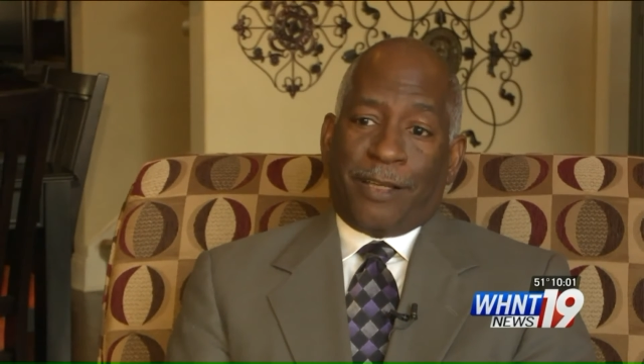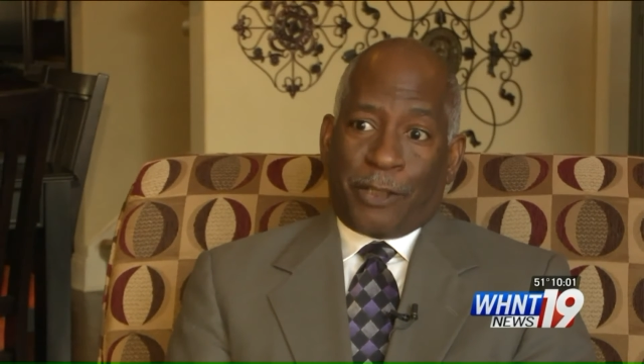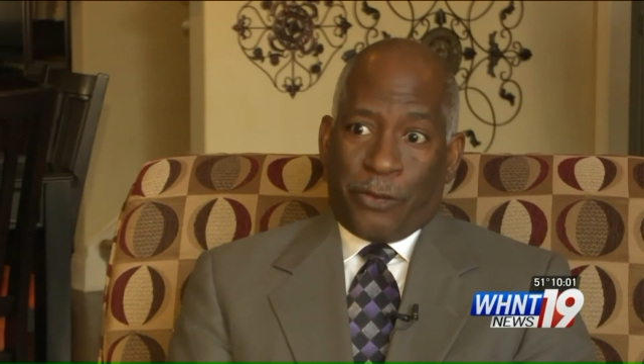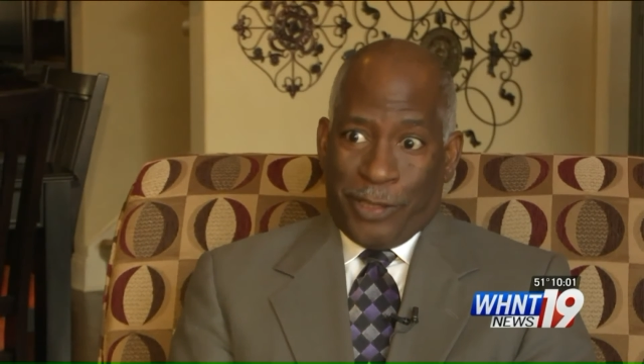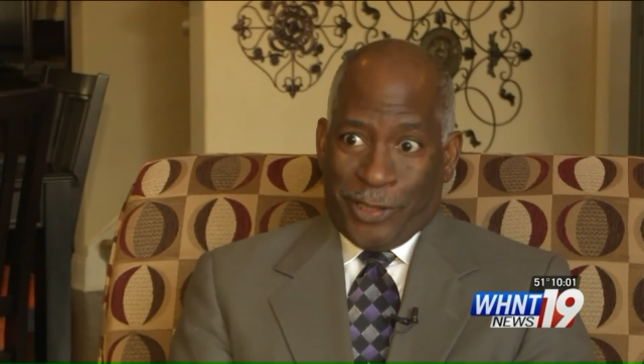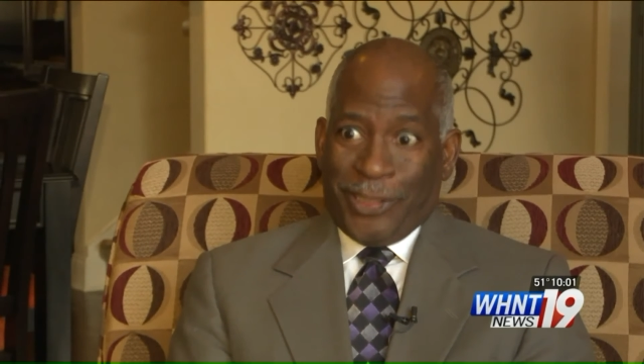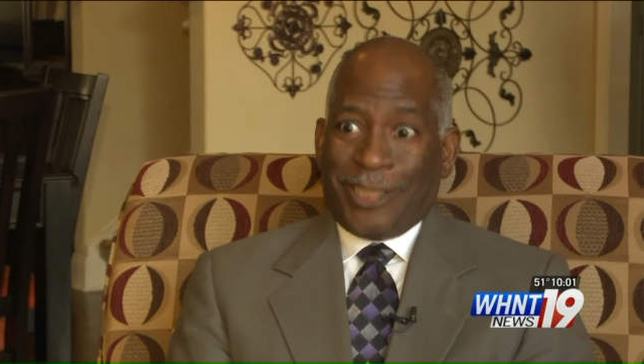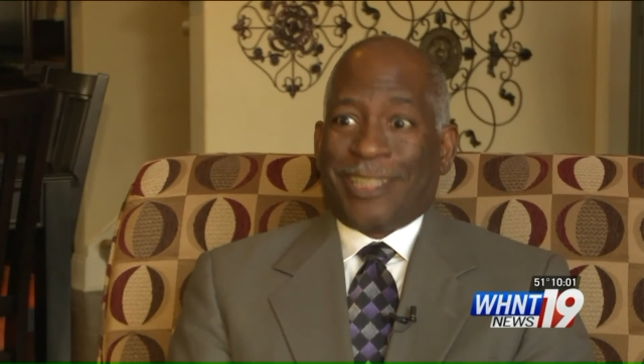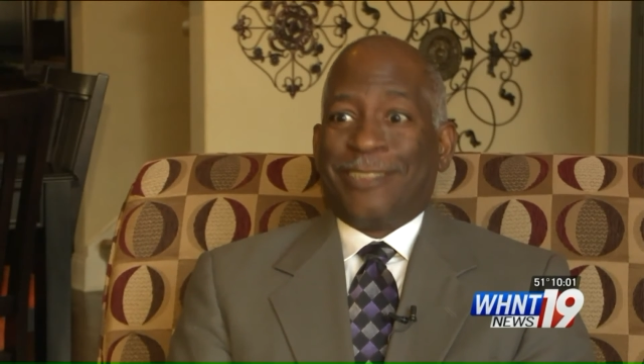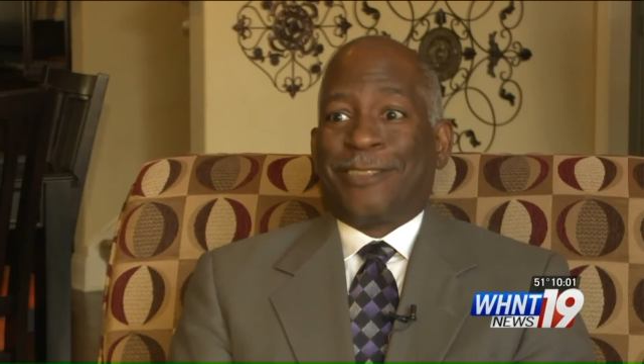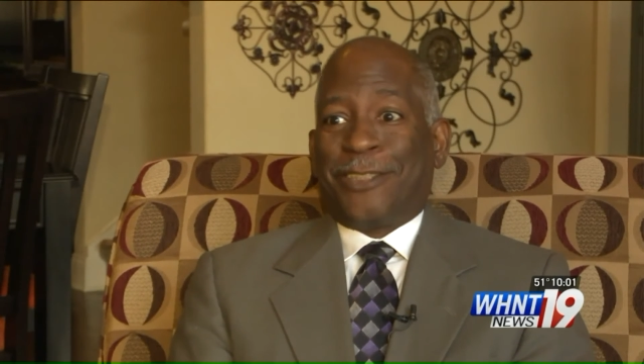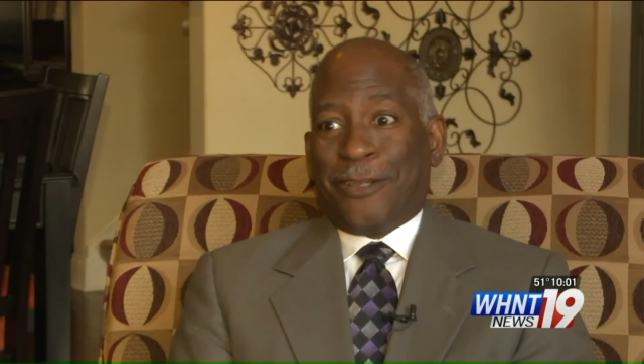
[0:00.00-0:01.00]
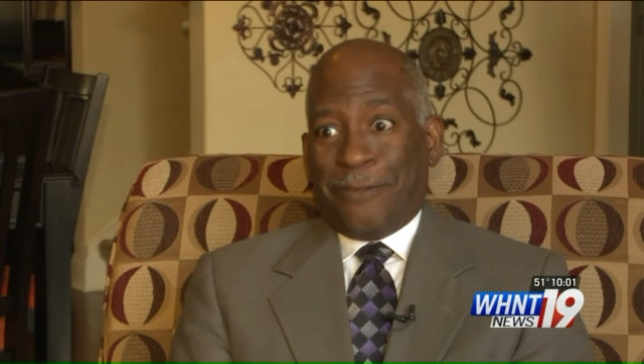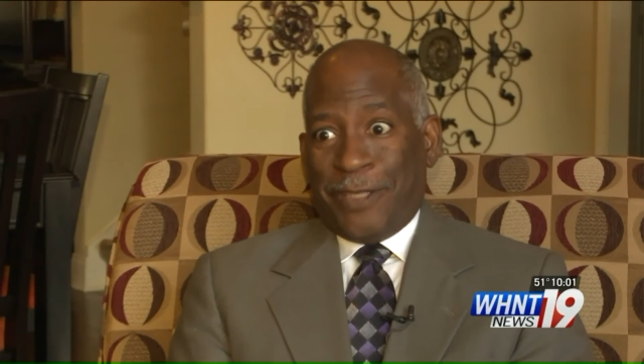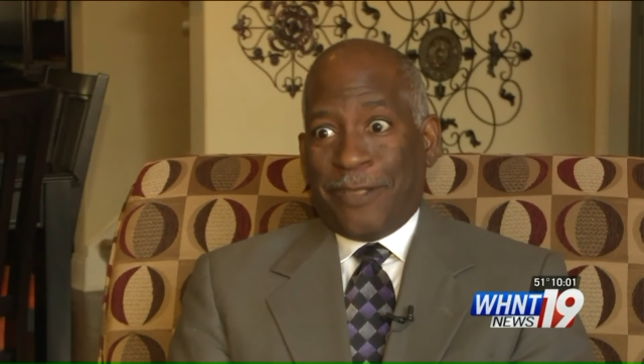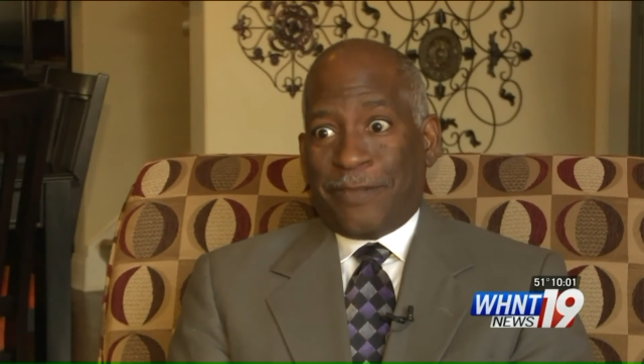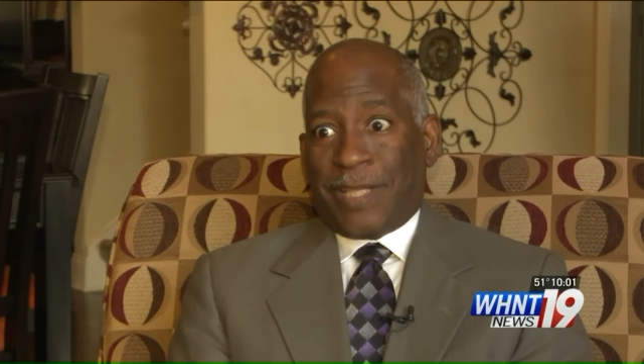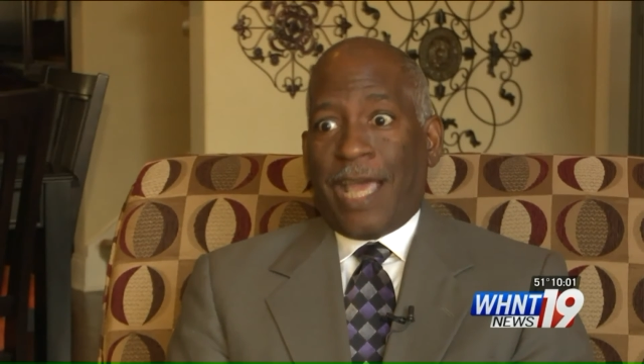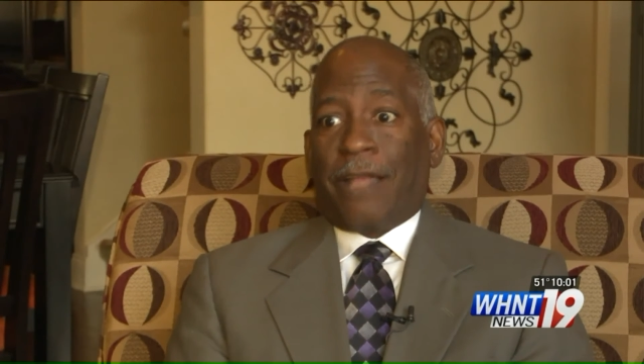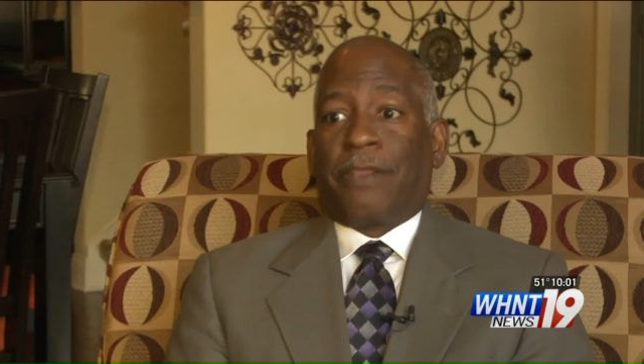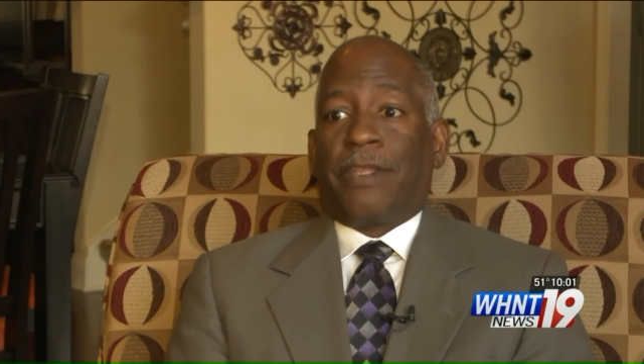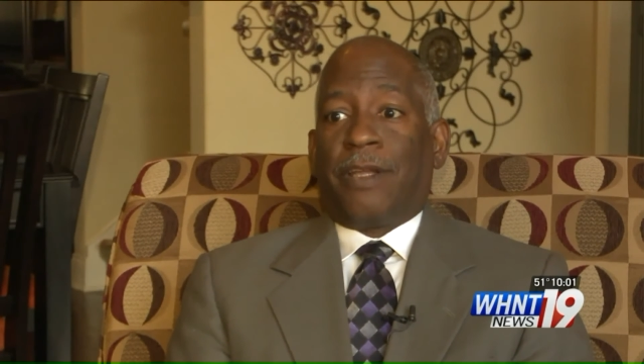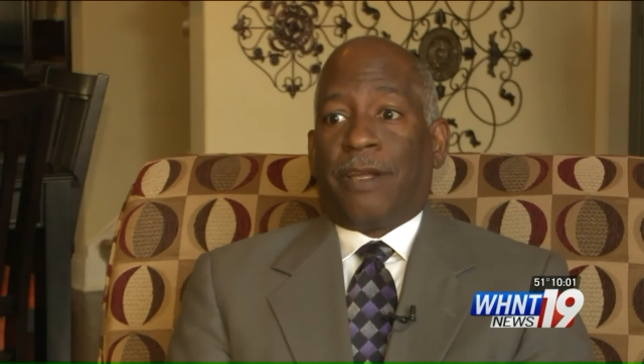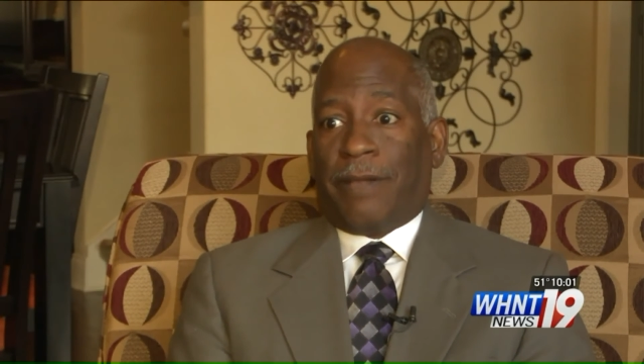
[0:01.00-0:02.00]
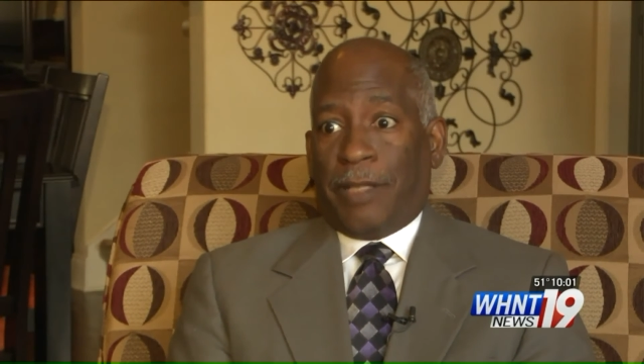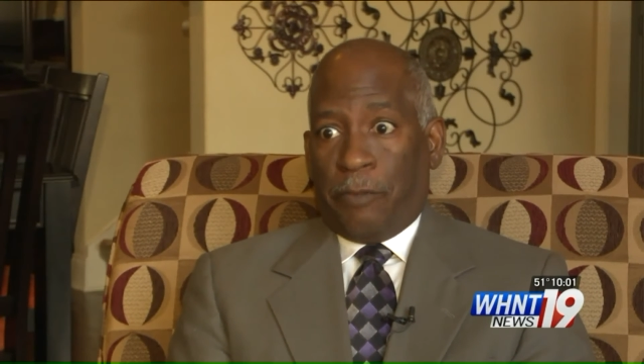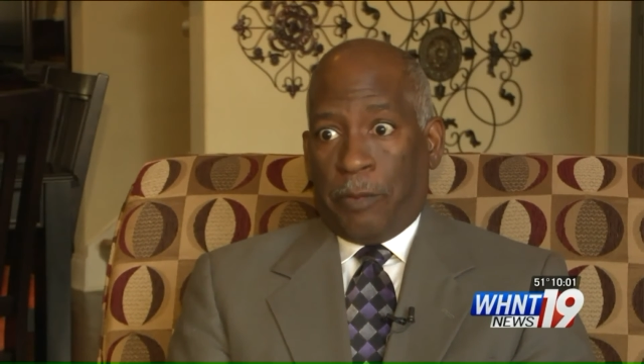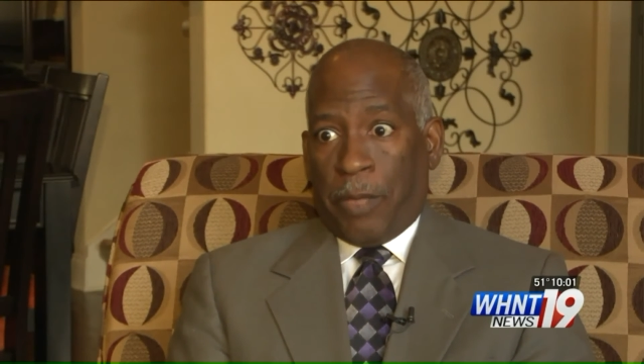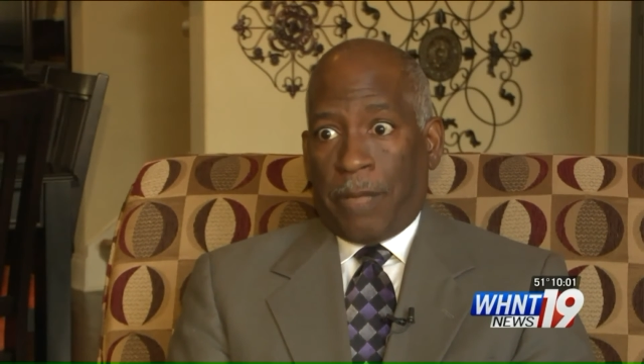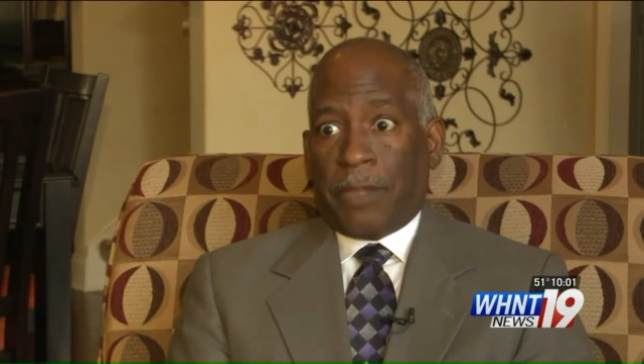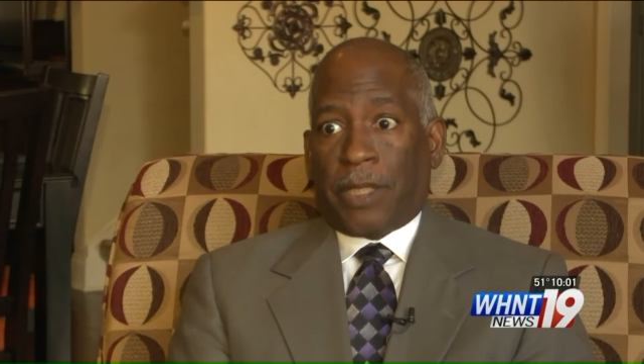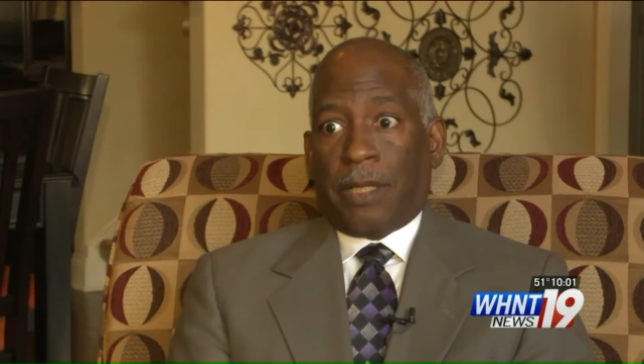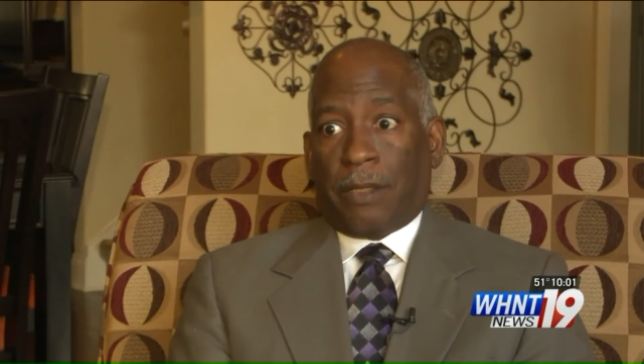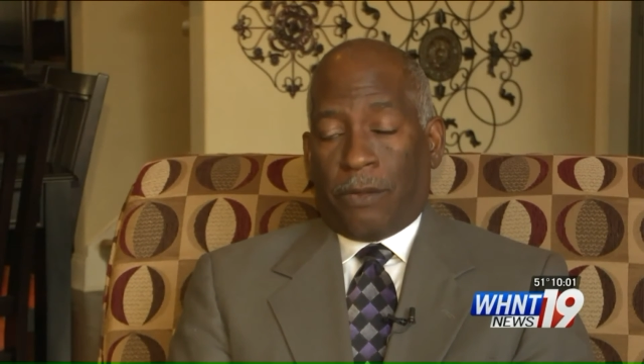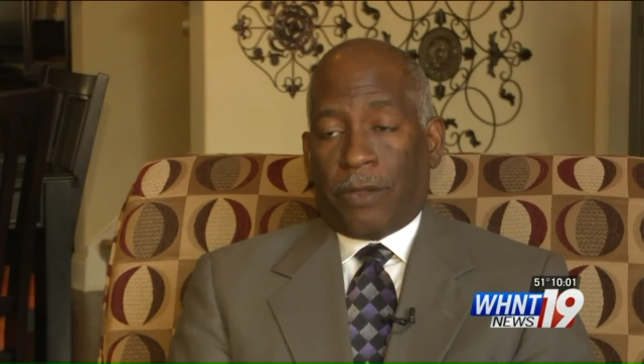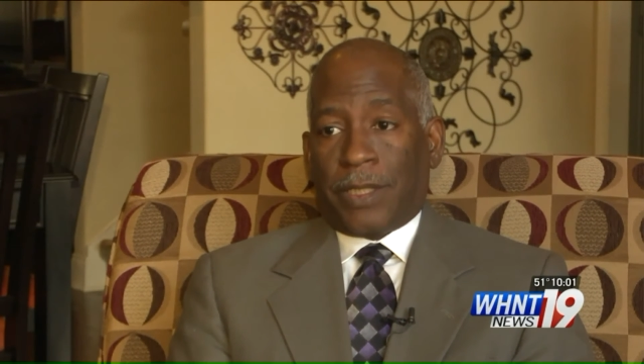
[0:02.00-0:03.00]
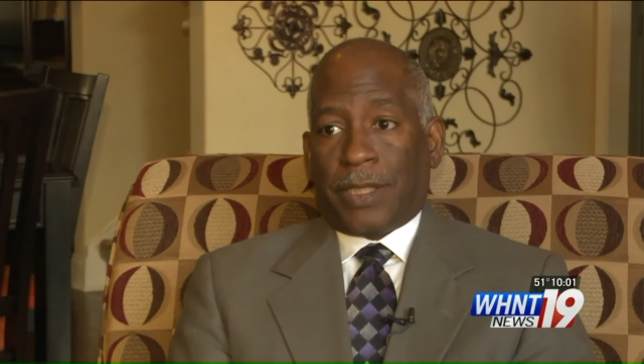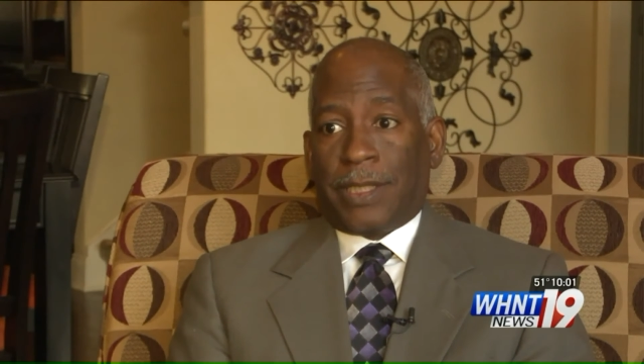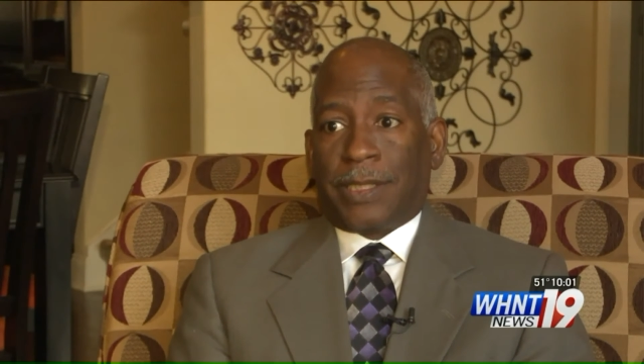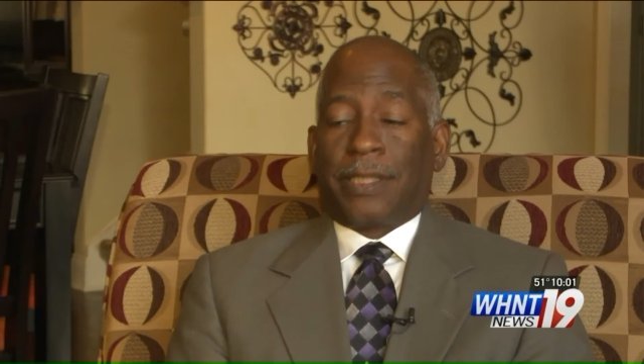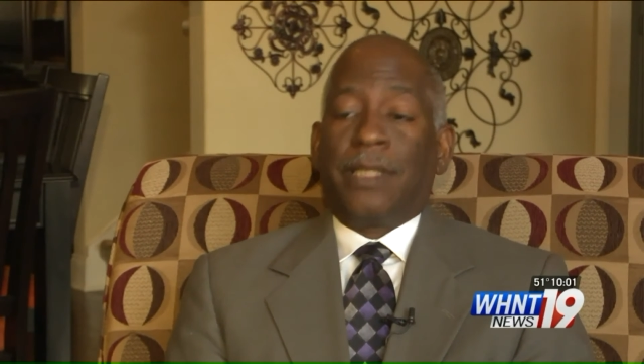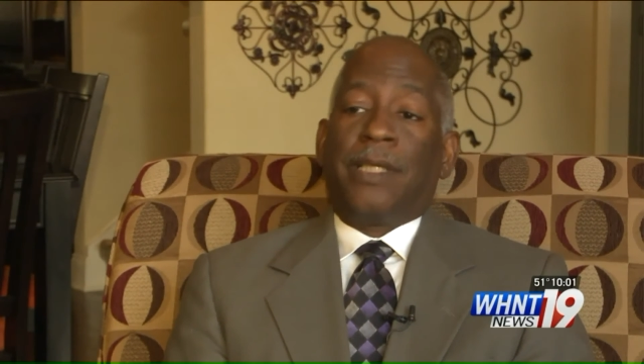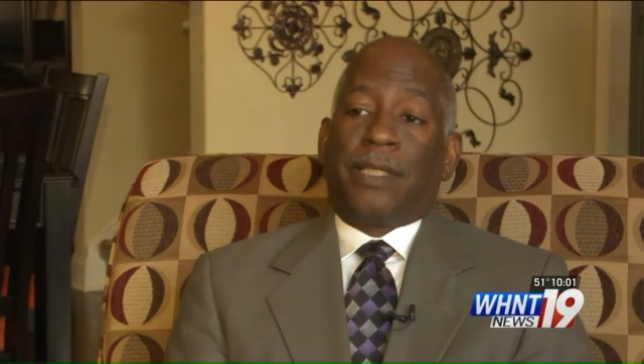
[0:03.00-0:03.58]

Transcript: Christian conservatives out there and Republican loyalists